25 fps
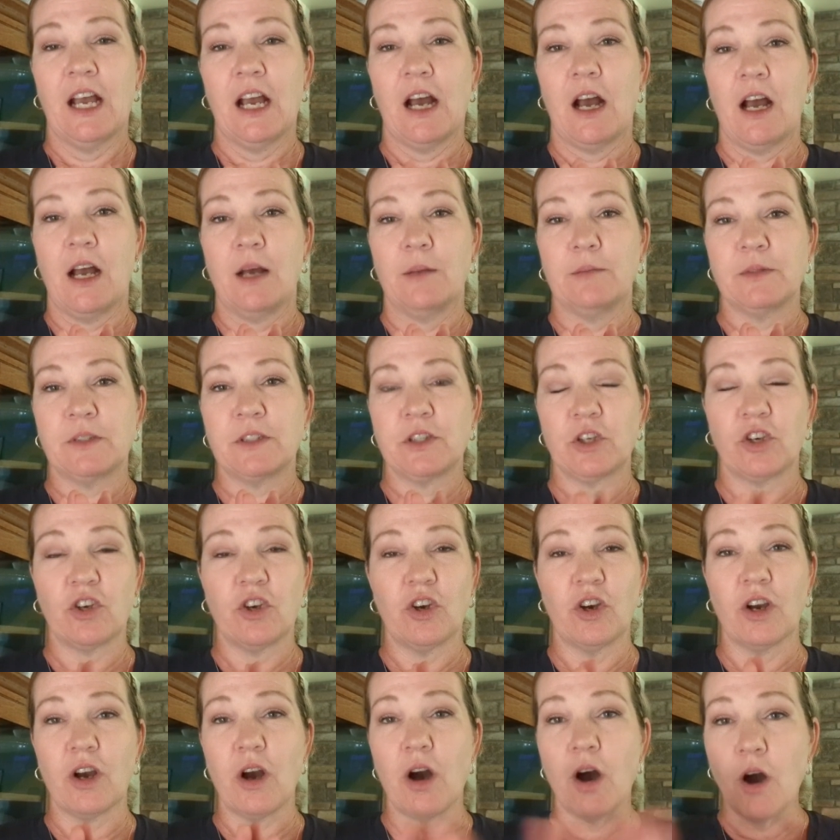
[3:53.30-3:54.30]
to
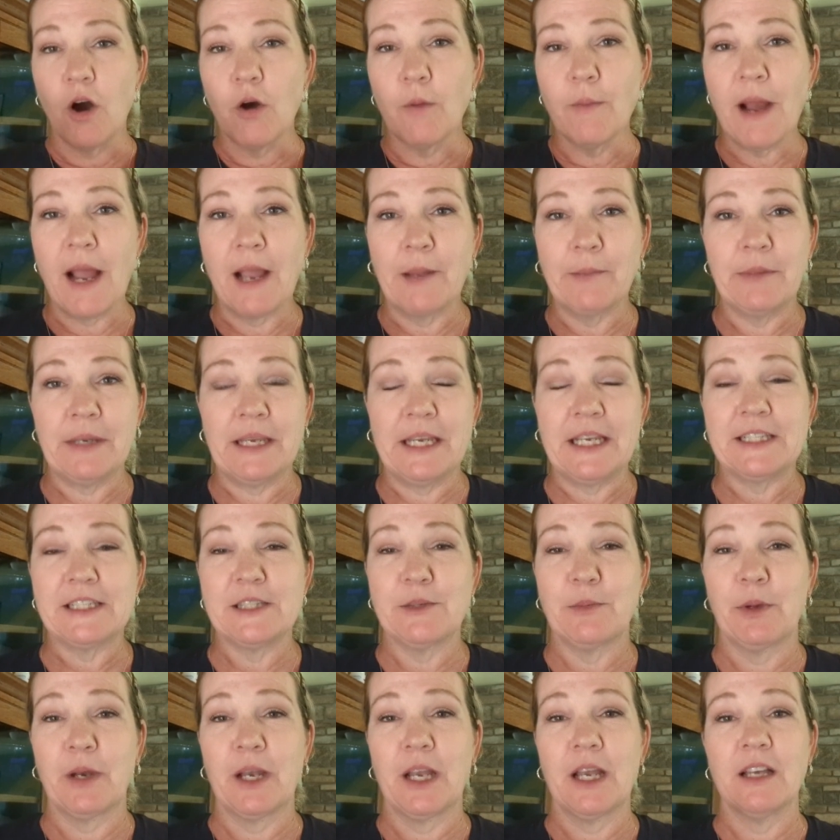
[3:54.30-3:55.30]
cook all my
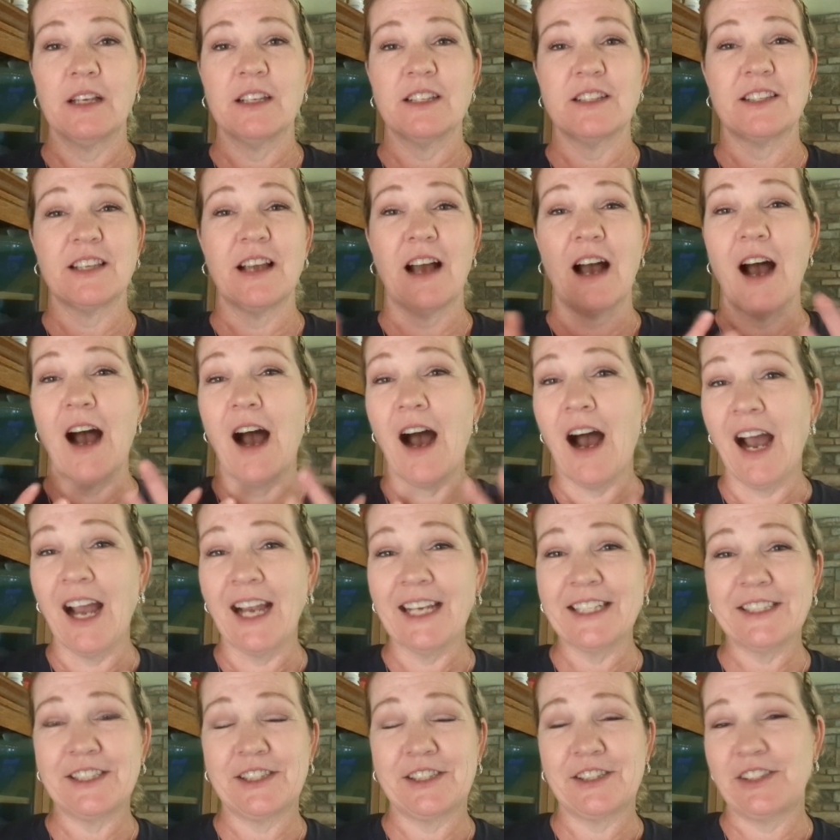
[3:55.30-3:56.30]
beets, because
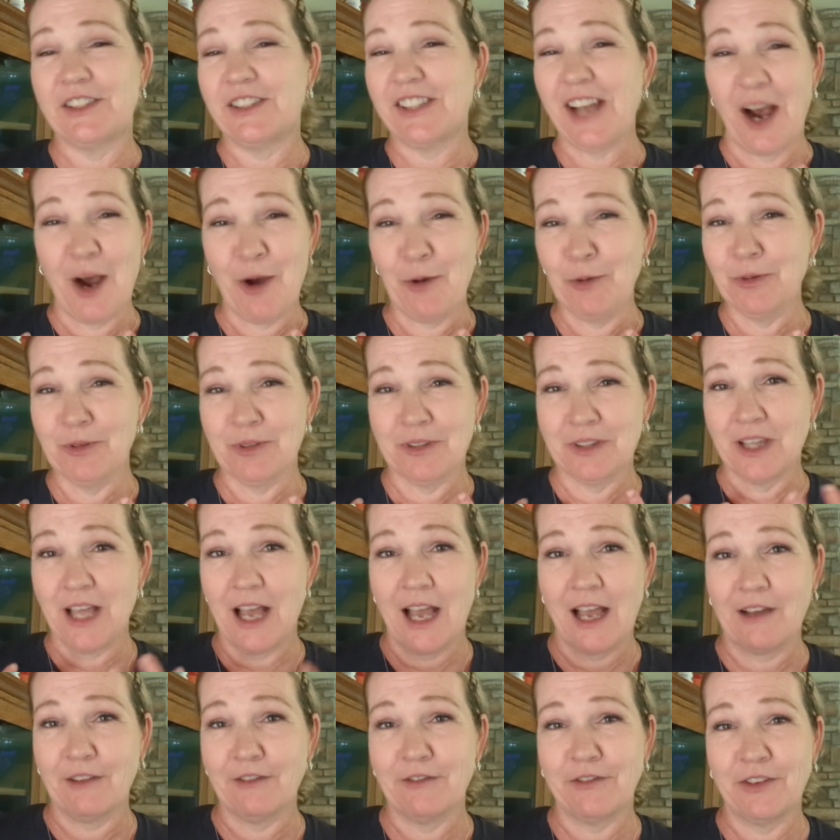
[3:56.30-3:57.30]
I don't
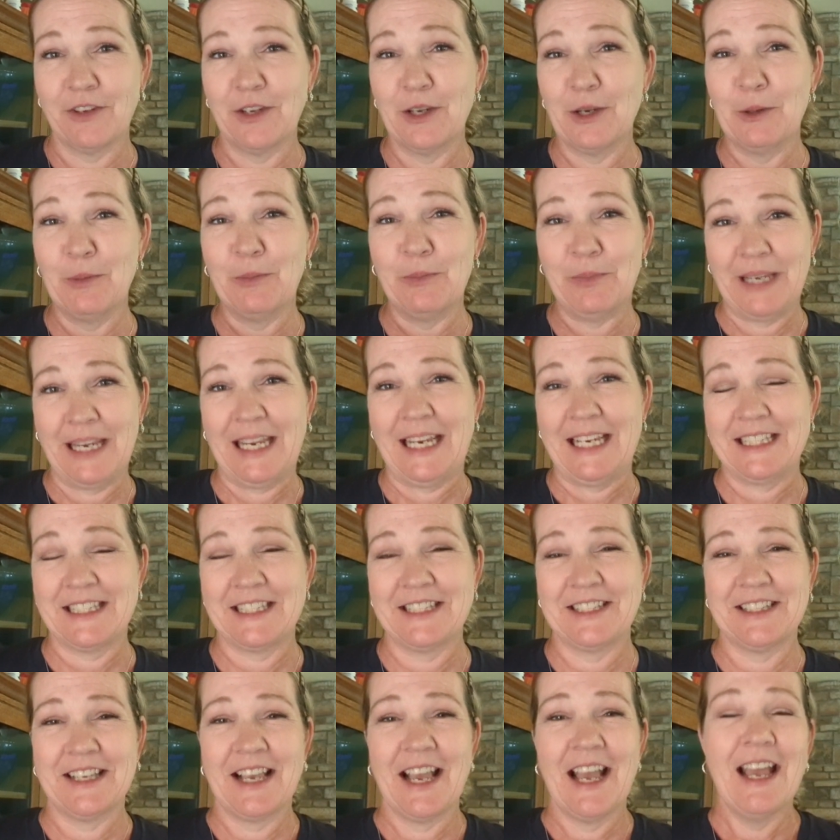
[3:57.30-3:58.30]
love
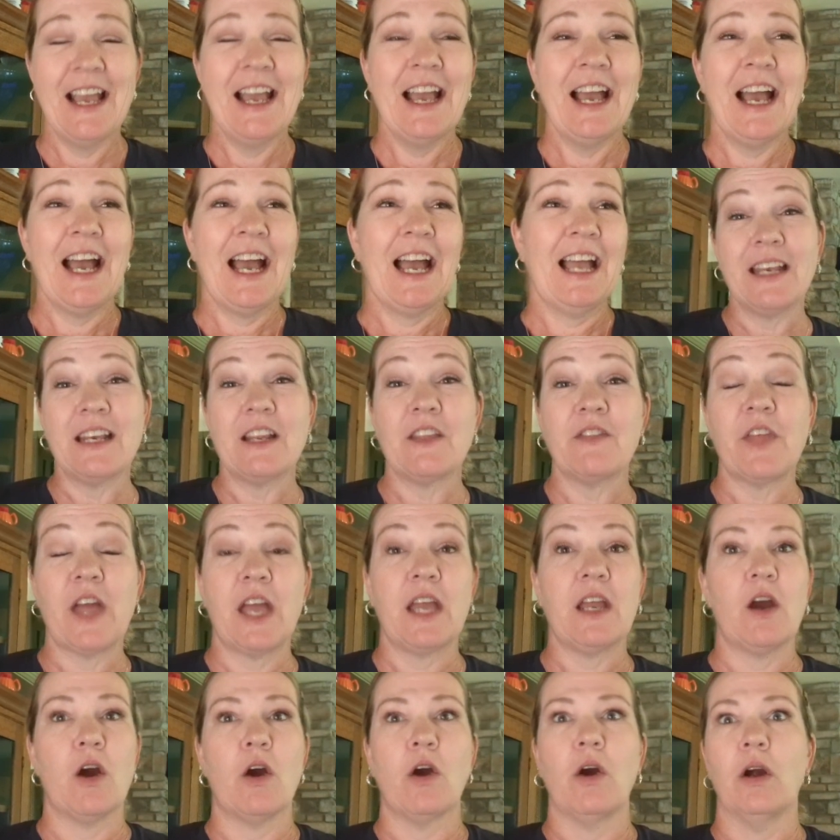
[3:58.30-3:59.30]
beets, but
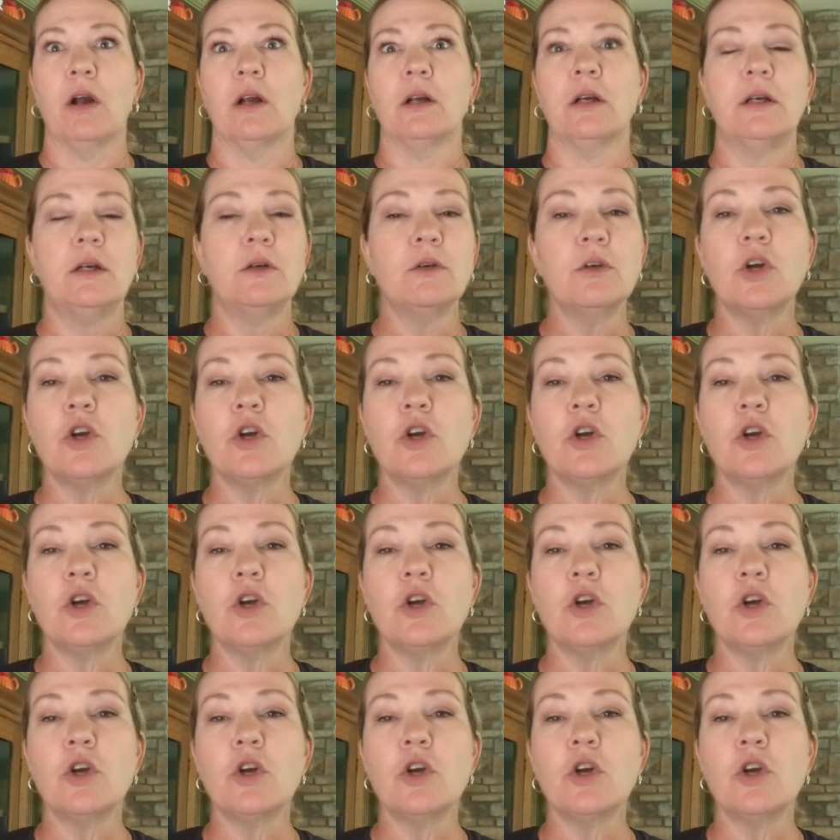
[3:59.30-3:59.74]
they are